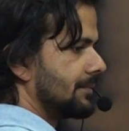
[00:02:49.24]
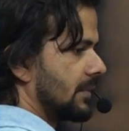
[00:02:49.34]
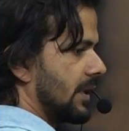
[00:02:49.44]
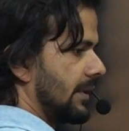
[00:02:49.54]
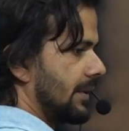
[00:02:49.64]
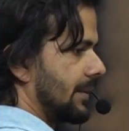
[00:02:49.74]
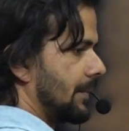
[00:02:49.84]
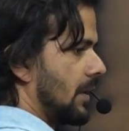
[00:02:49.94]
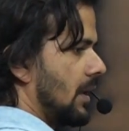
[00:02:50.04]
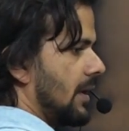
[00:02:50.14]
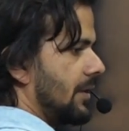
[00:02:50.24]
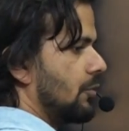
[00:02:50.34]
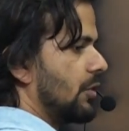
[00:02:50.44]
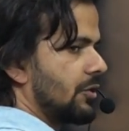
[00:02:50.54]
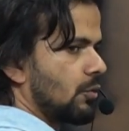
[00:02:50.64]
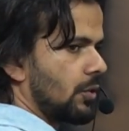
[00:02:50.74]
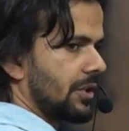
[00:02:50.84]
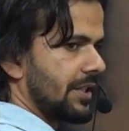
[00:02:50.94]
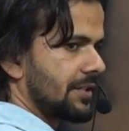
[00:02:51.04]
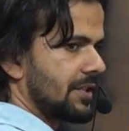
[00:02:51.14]
right? You need to know the
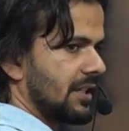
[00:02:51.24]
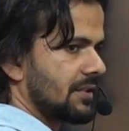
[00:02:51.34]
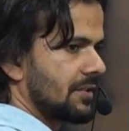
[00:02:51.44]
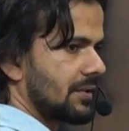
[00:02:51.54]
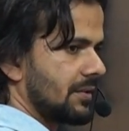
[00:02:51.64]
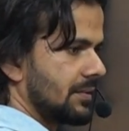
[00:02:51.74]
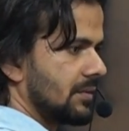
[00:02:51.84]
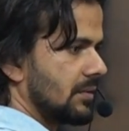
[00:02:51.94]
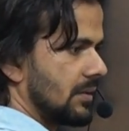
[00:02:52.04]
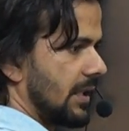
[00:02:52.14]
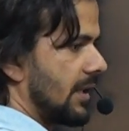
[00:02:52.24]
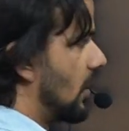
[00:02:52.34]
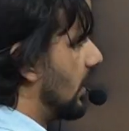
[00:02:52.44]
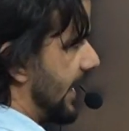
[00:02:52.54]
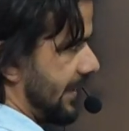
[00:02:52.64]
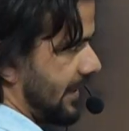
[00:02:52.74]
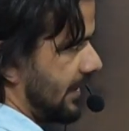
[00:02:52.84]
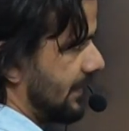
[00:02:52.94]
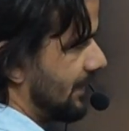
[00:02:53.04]
distance and all that, right?